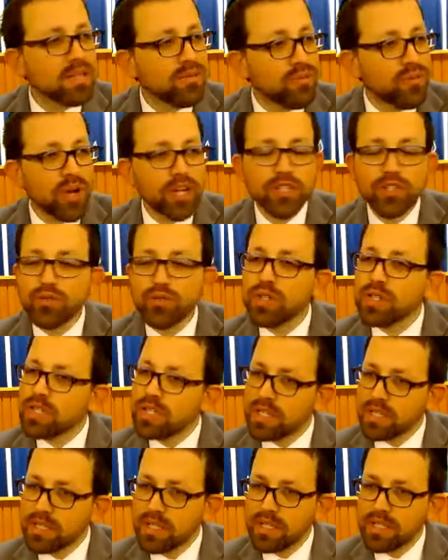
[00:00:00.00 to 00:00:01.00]
French
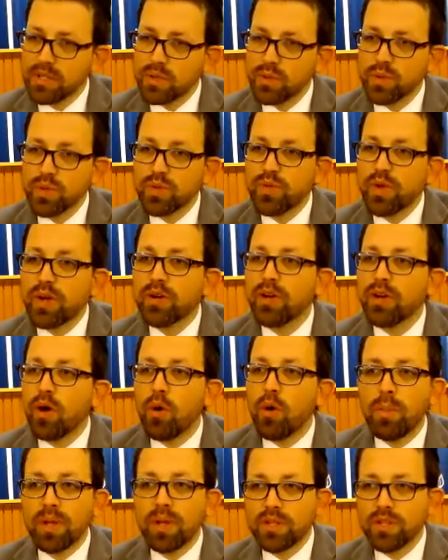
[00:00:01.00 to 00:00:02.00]
resistance was very
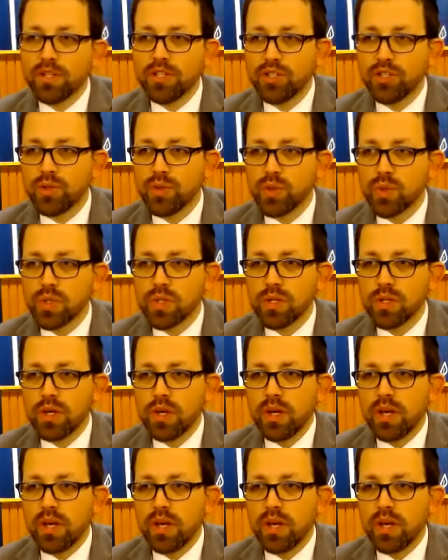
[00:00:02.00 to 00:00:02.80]
open to Jews.